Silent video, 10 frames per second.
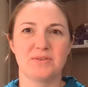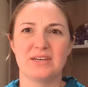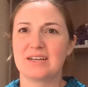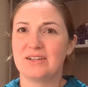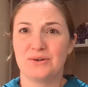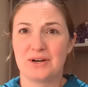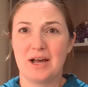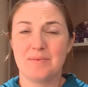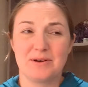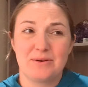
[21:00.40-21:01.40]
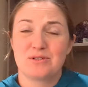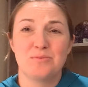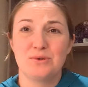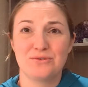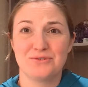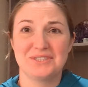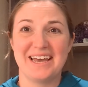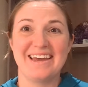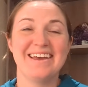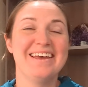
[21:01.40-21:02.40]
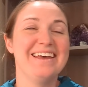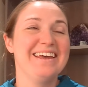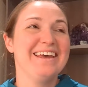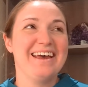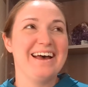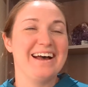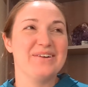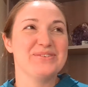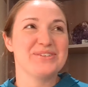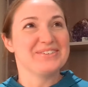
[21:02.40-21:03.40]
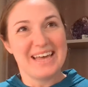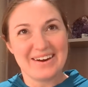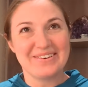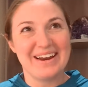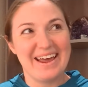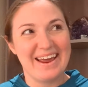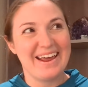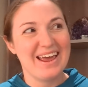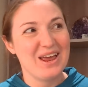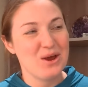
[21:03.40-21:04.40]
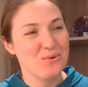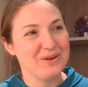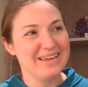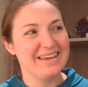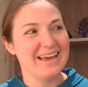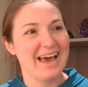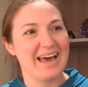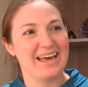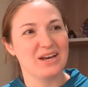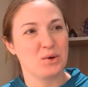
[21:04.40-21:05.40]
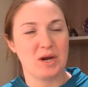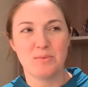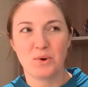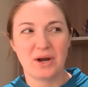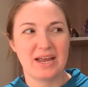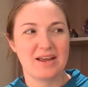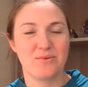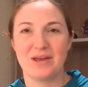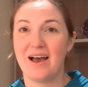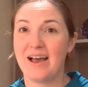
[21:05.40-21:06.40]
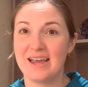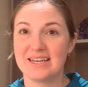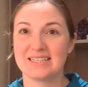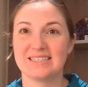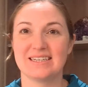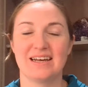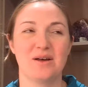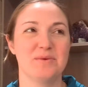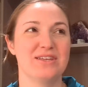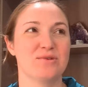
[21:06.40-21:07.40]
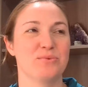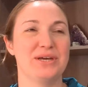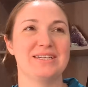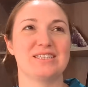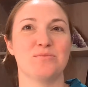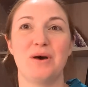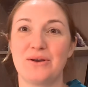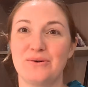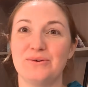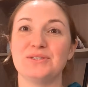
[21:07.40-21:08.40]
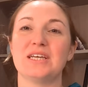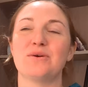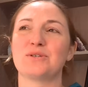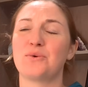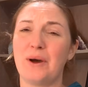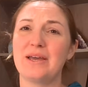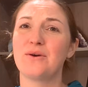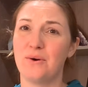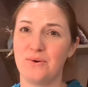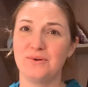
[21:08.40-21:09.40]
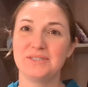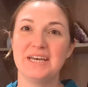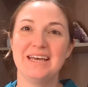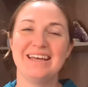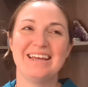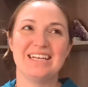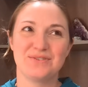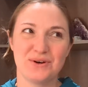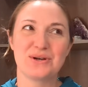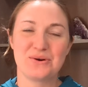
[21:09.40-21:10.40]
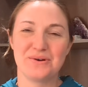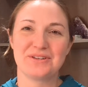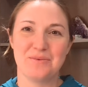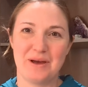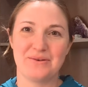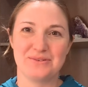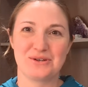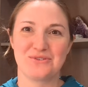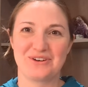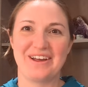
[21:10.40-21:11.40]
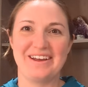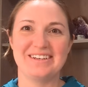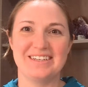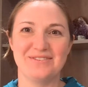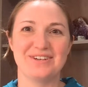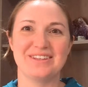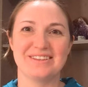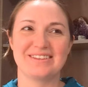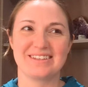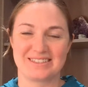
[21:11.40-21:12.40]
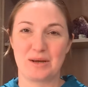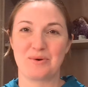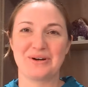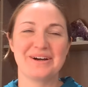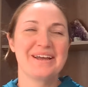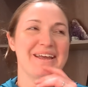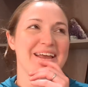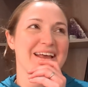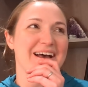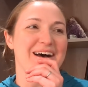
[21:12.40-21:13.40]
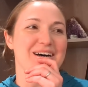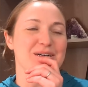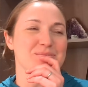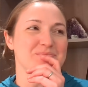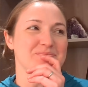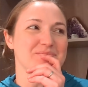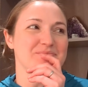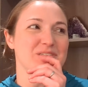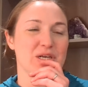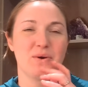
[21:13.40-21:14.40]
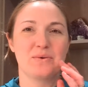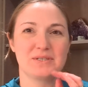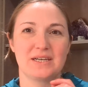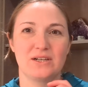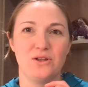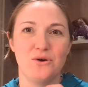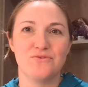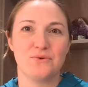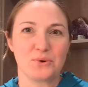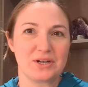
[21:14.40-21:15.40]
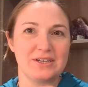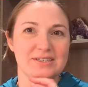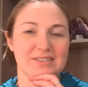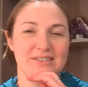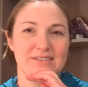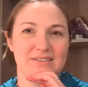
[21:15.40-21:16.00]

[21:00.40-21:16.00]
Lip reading: but then it cleared up and it was a beautiful day. So Saturday we had a great morning. We hiked. Ethan played in some puddles. It was quite cold. It's very cold in the mountains overnight, even in the summer. It was like low 40s